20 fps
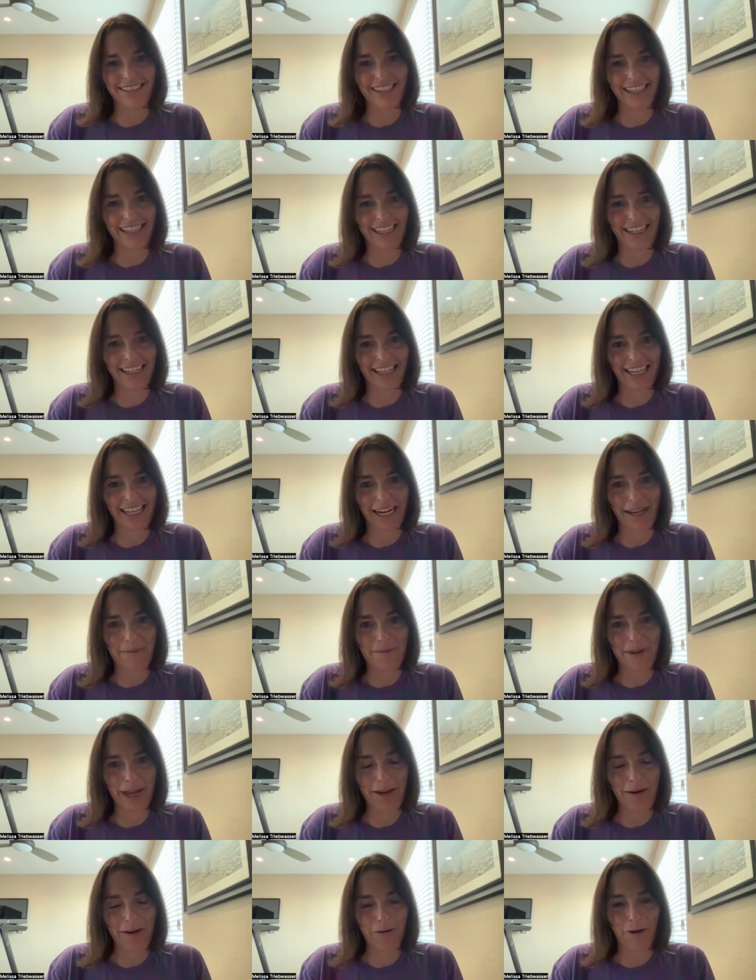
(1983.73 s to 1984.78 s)
And, and I,
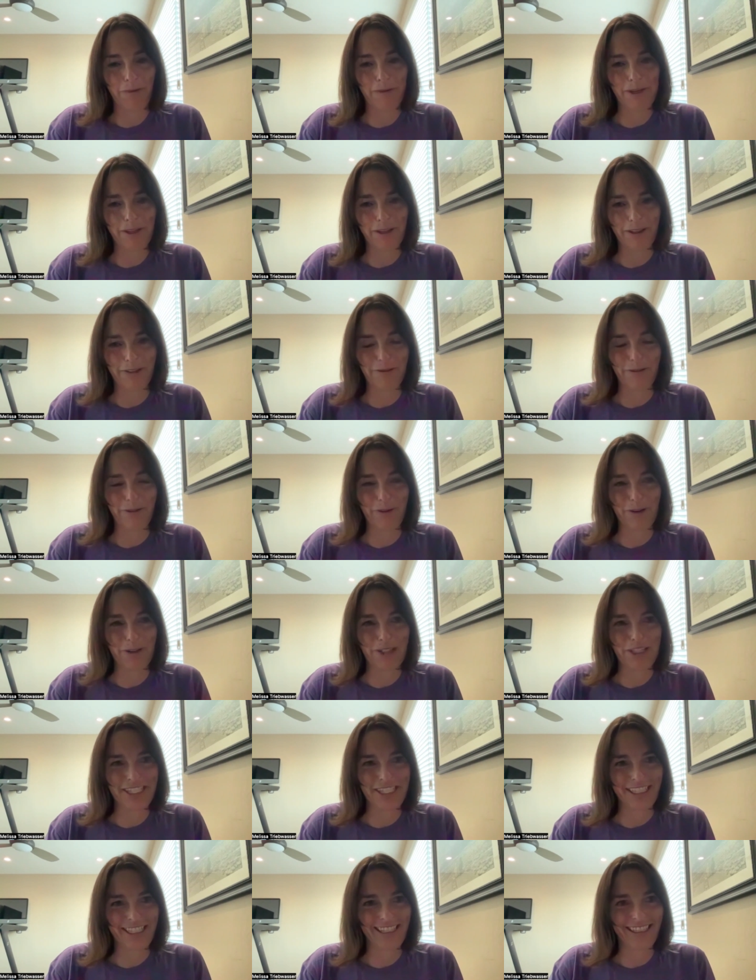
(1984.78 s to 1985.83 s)
I know we'll all be looking forward
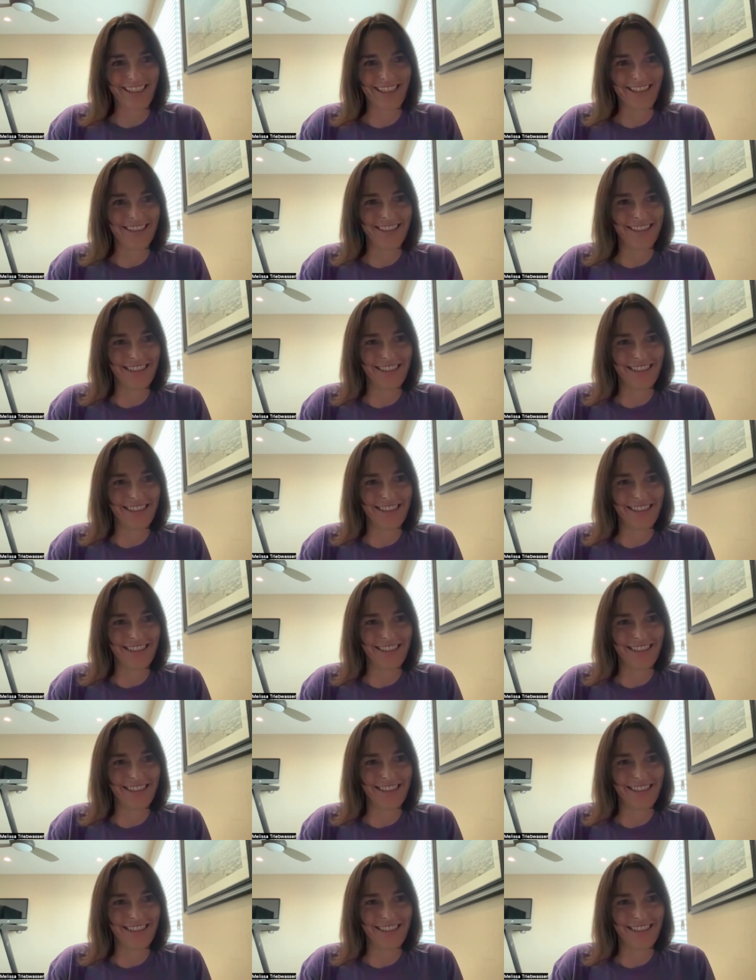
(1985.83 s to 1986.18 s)
to,